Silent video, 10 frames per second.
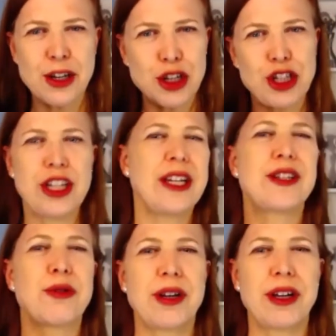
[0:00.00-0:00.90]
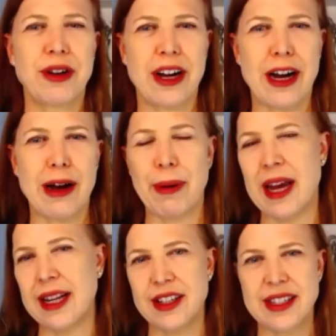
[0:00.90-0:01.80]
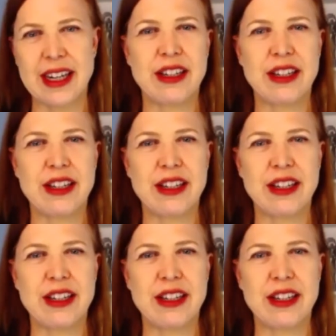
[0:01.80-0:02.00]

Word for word: She's a real cop. And just,